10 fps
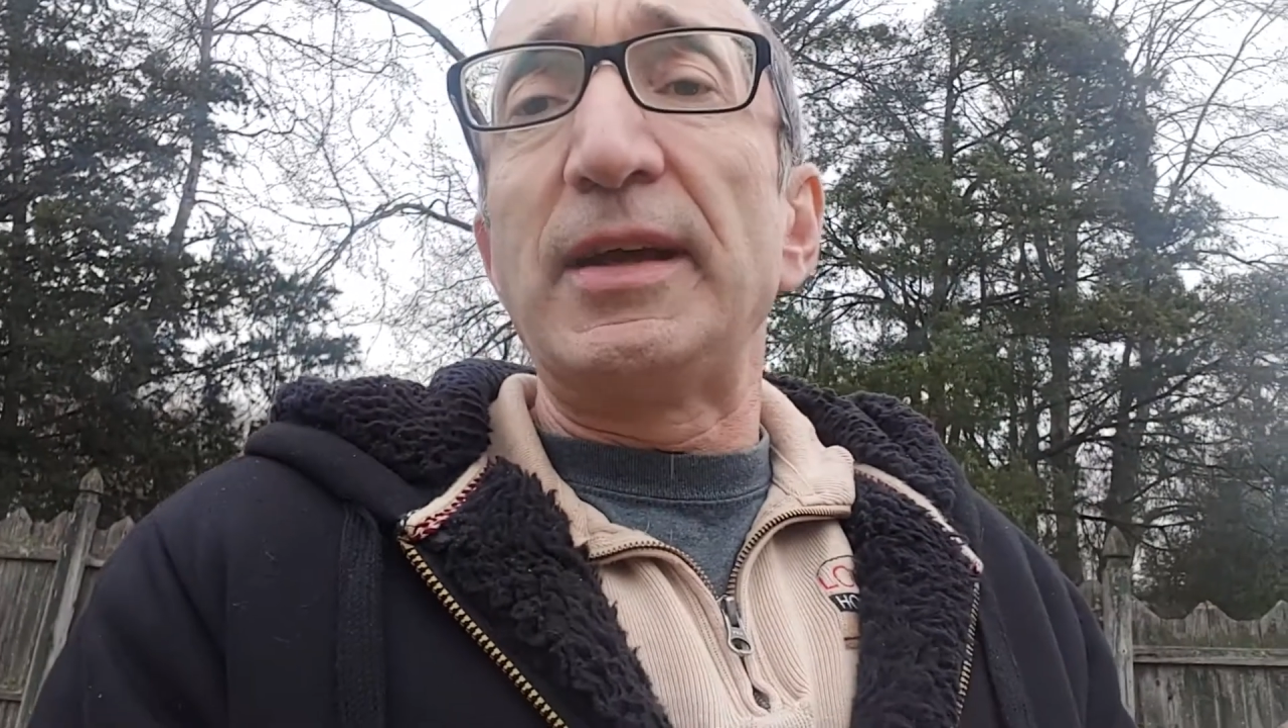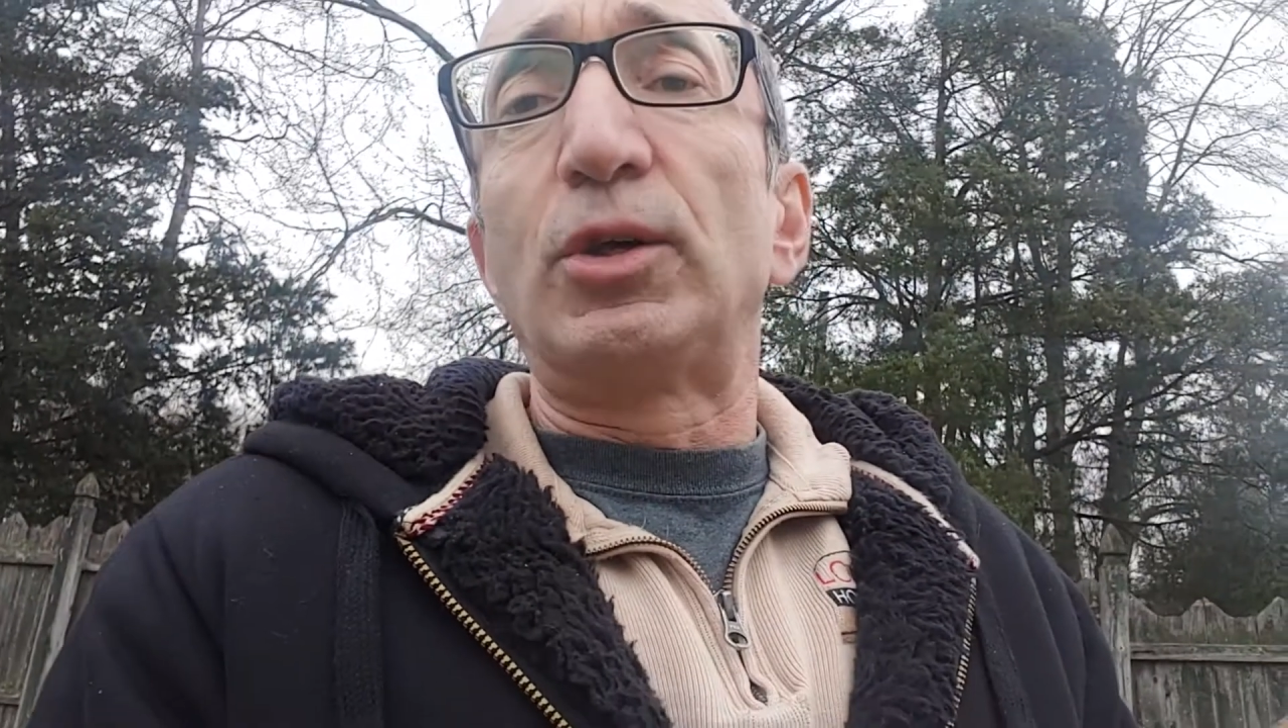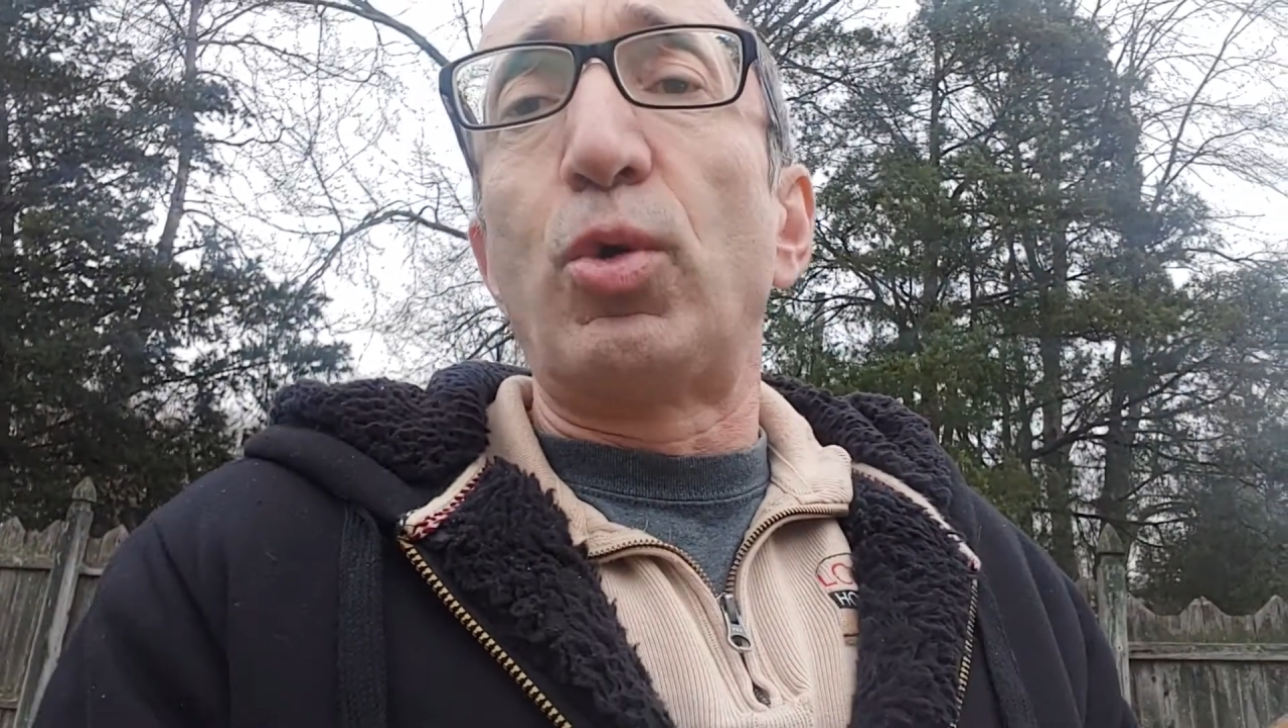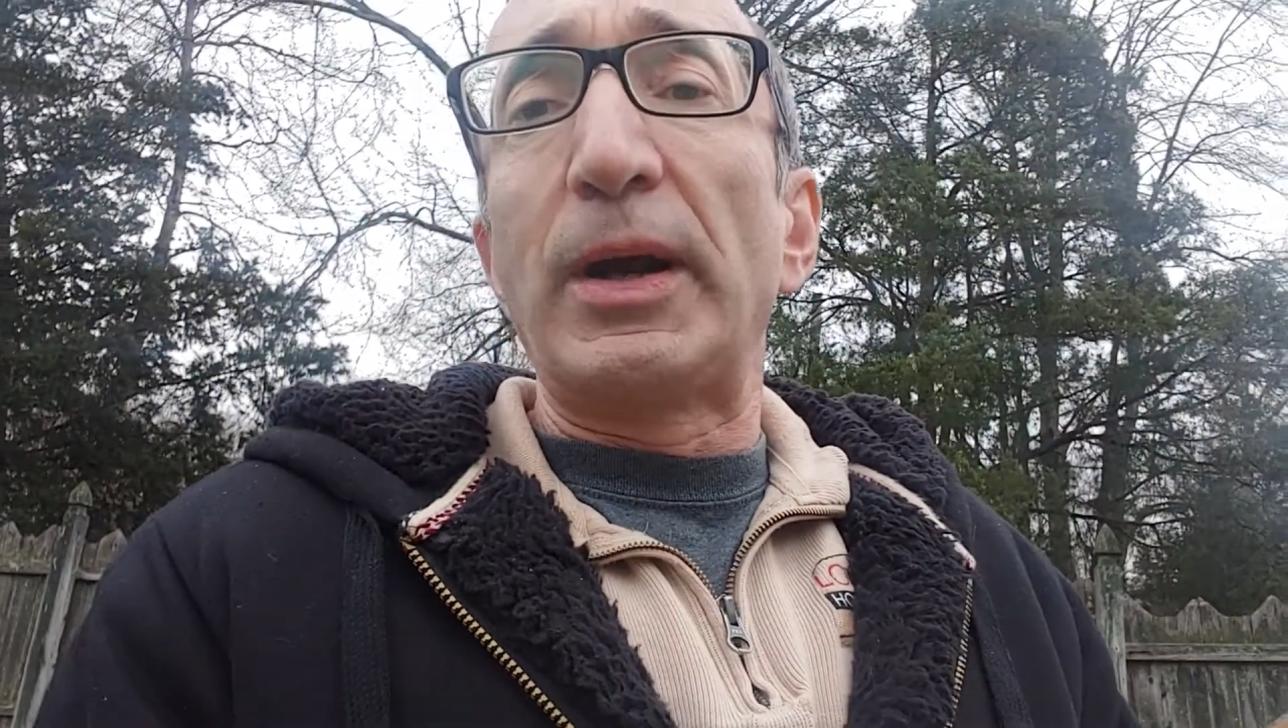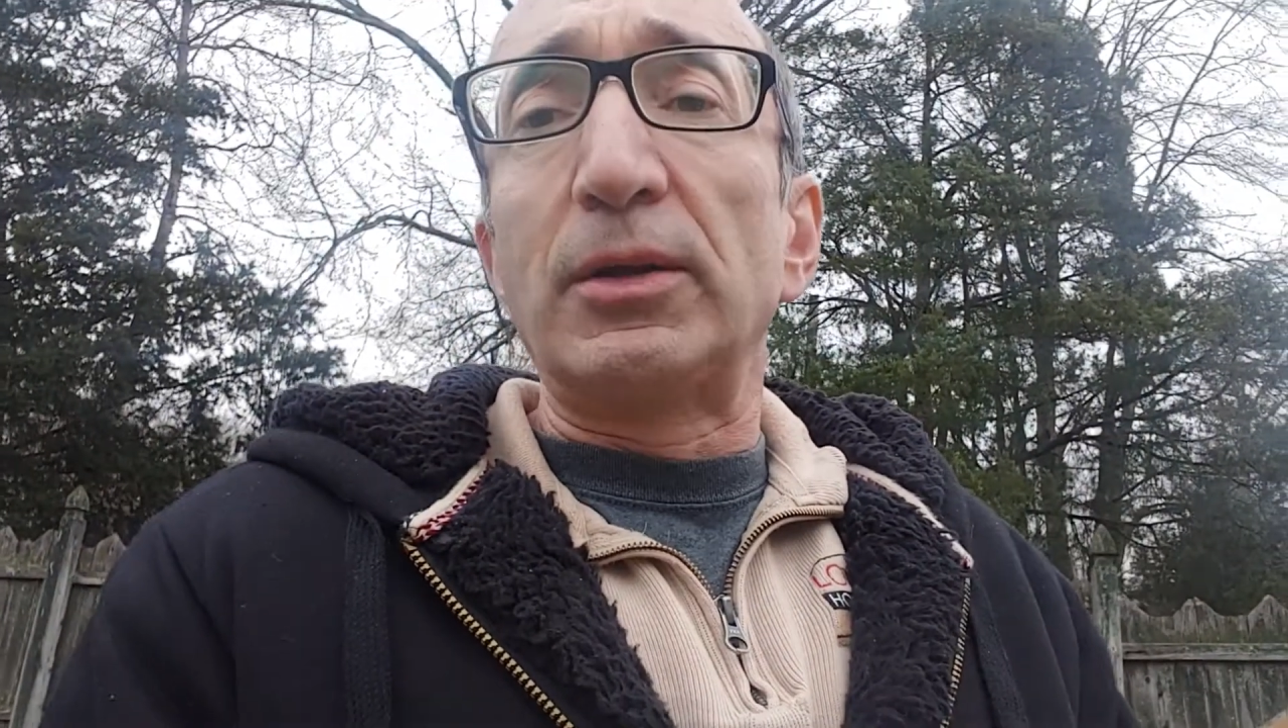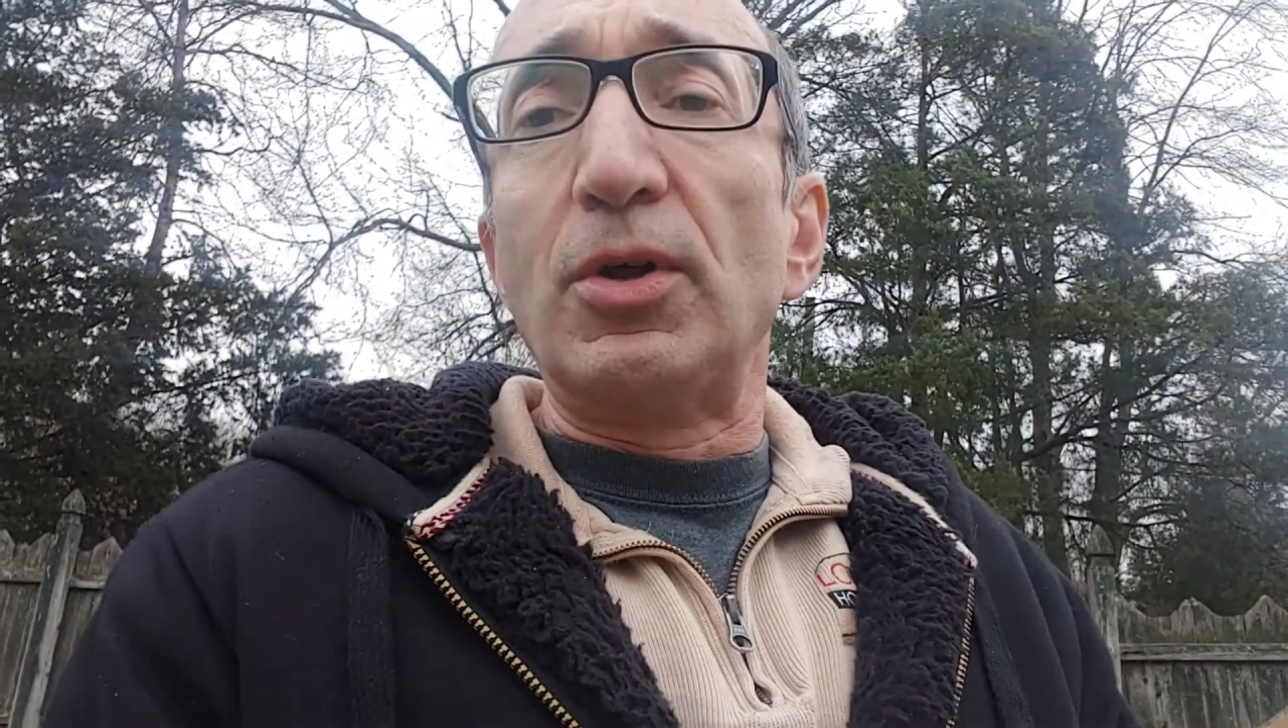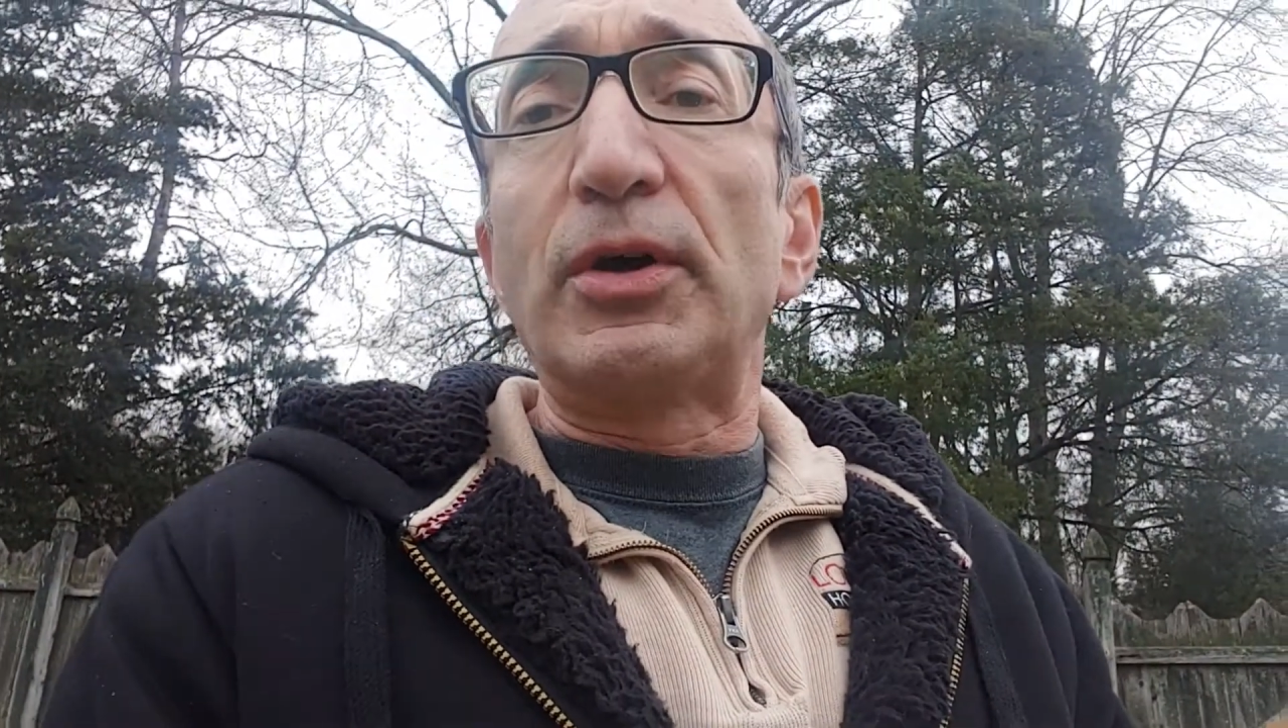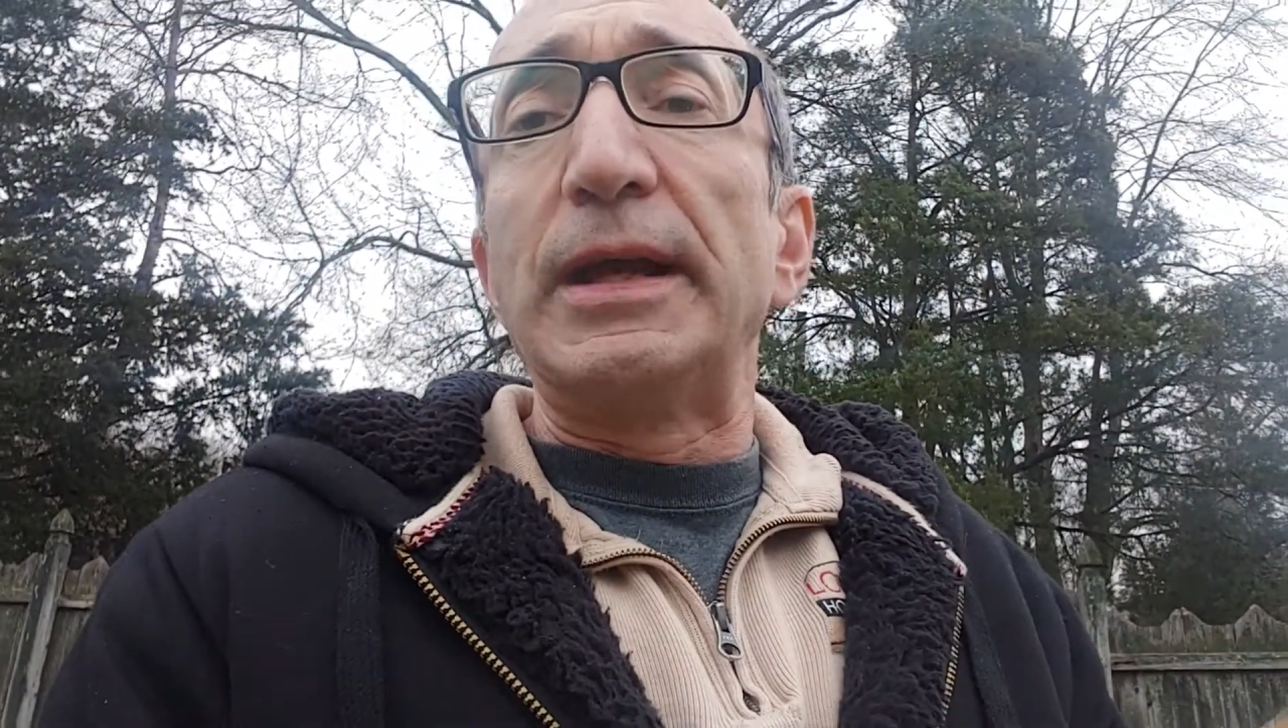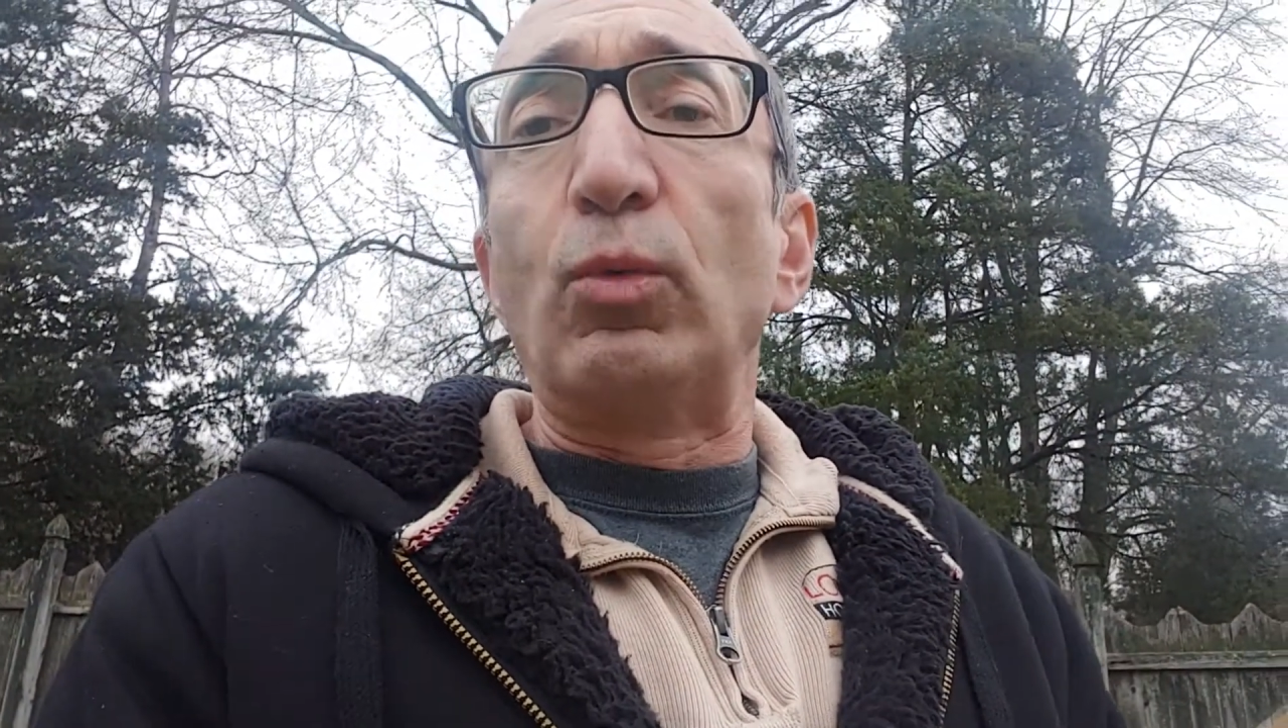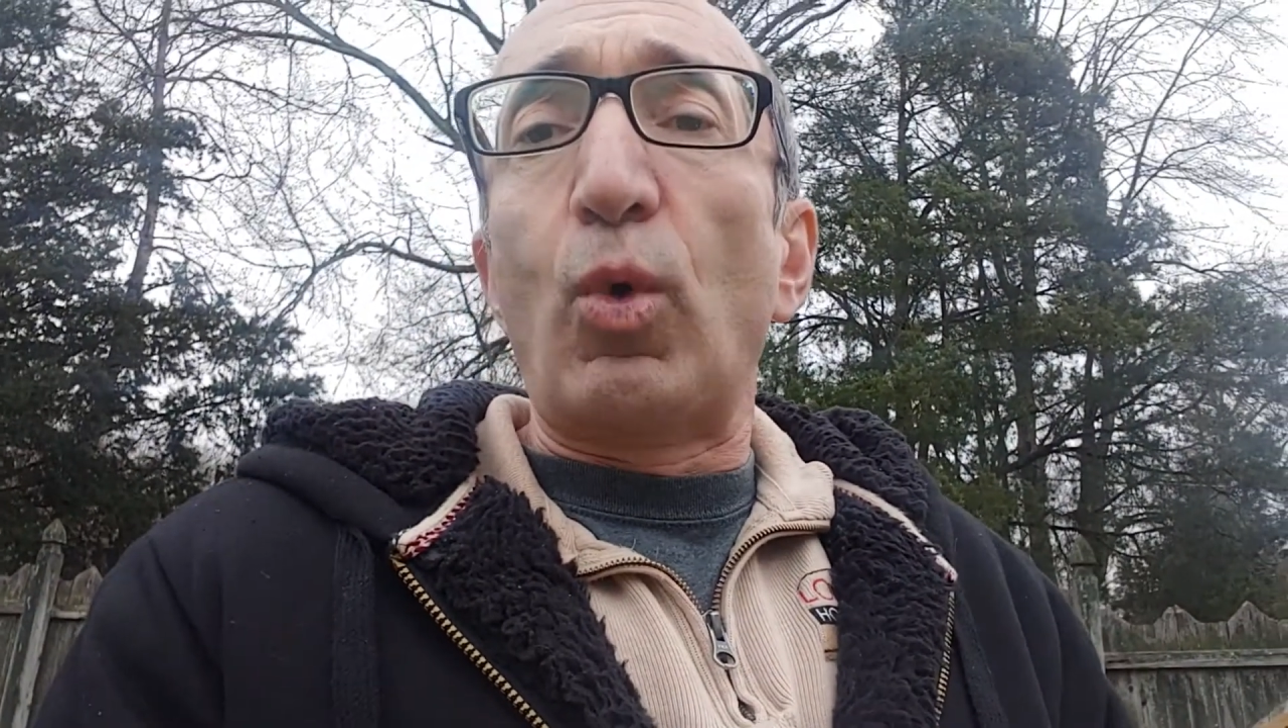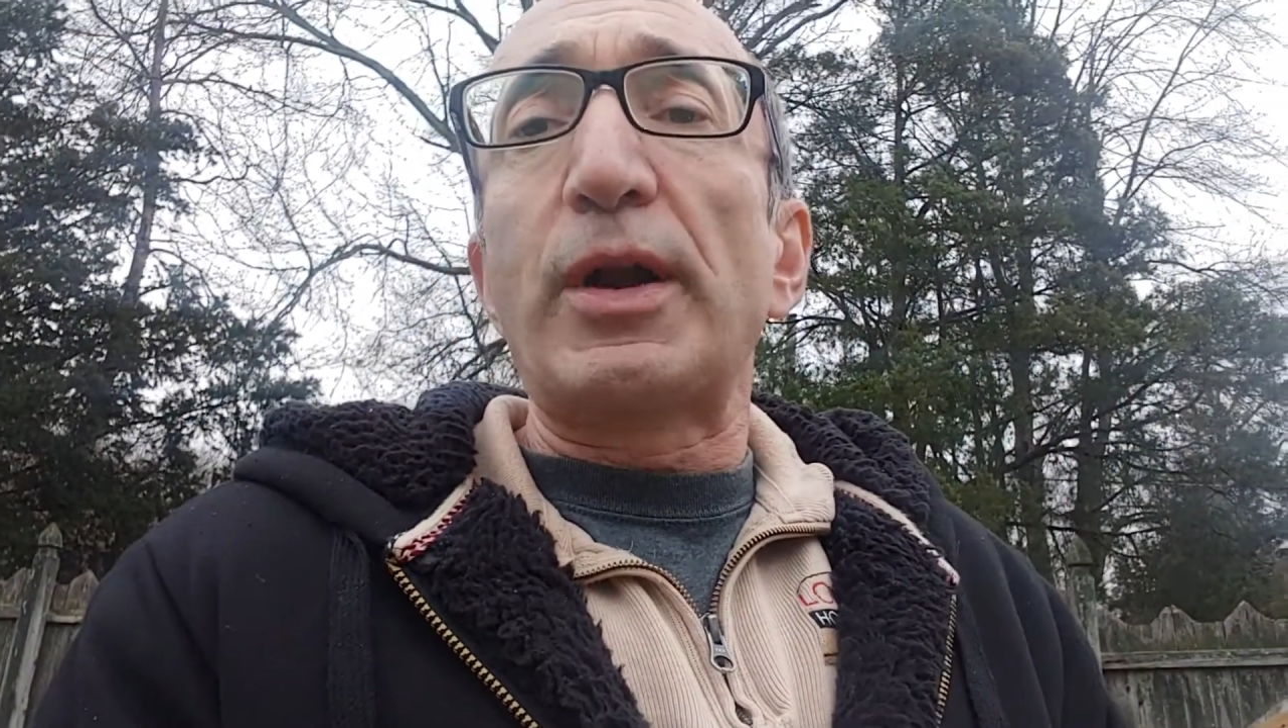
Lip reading: quick look at what